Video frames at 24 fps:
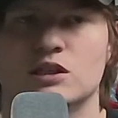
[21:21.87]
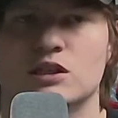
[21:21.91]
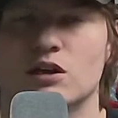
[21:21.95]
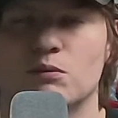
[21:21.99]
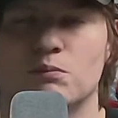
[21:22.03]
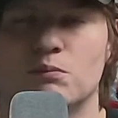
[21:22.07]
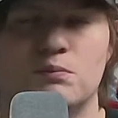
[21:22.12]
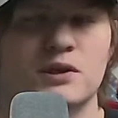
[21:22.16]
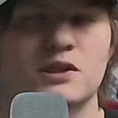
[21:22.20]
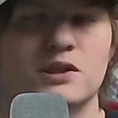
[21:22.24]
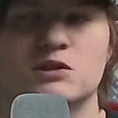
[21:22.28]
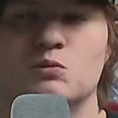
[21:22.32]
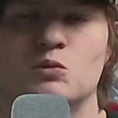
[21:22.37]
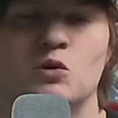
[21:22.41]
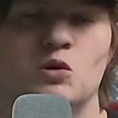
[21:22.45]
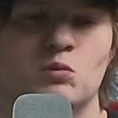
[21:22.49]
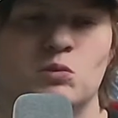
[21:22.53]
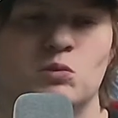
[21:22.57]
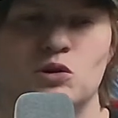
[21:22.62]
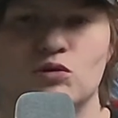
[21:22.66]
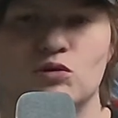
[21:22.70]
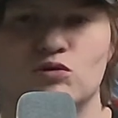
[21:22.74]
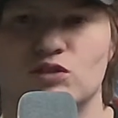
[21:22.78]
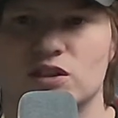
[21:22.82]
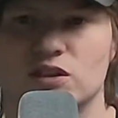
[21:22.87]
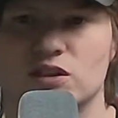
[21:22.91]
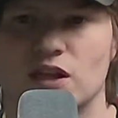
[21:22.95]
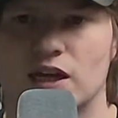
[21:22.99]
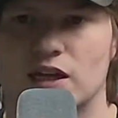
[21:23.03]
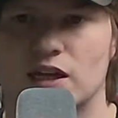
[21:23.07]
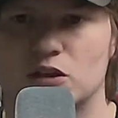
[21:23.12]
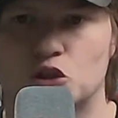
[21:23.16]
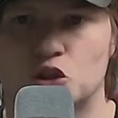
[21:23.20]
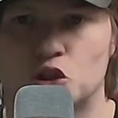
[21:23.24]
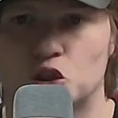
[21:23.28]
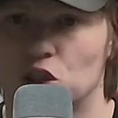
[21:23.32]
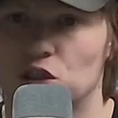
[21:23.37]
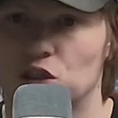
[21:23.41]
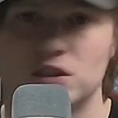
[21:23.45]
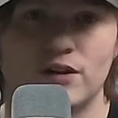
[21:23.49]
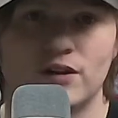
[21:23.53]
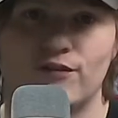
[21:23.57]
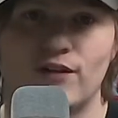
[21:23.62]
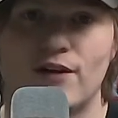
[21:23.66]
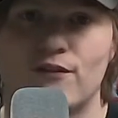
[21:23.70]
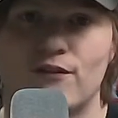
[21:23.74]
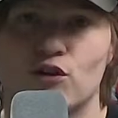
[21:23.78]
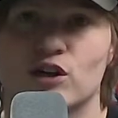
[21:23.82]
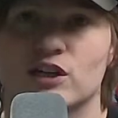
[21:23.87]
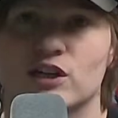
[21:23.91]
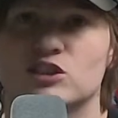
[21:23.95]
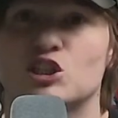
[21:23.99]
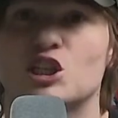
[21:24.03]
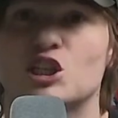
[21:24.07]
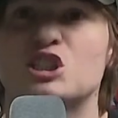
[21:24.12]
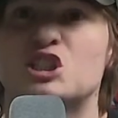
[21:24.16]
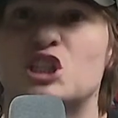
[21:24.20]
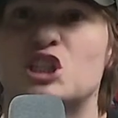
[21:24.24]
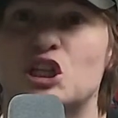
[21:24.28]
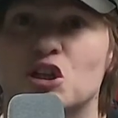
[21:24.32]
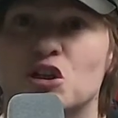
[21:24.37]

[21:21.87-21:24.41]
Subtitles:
abysmal movie that shouldn't have ever existed.